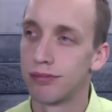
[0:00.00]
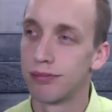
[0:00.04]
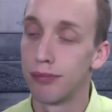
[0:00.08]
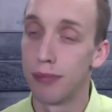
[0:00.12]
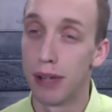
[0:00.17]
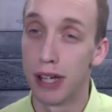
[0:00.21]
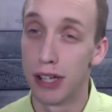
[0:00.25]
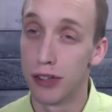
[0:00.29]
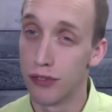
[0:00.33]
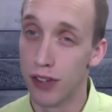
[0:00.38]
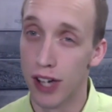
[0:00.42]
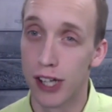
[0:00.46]

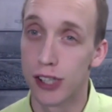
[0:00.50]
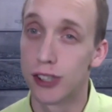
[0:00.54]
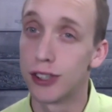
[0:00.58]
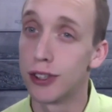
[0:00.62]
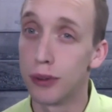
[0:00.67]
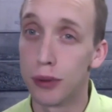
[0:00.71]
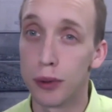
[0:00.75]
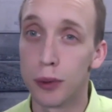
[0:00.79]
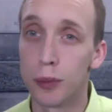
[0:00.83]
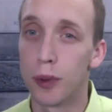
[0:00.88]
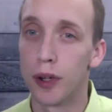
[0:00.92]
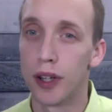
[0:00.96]
manufacturer
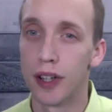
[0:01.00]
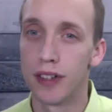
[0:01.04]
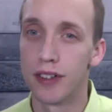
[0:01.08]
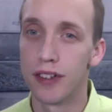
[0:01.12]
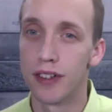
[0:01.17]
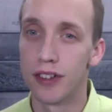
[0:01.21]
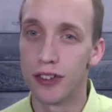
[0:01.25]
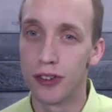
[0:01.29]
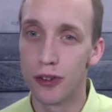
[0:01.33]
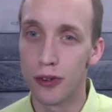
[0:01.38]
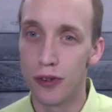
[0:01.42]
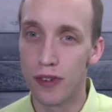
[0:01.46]
would want to
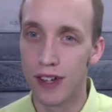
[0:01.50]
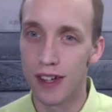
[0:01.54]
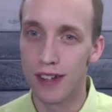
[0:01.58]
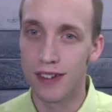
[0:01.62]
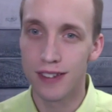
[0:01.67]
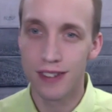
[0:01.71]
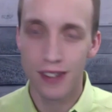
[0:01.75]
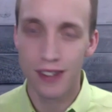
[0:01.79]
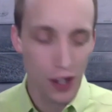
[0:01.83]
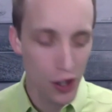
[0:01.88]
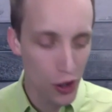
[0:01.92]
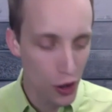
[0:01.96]
do
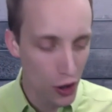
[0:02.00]
this,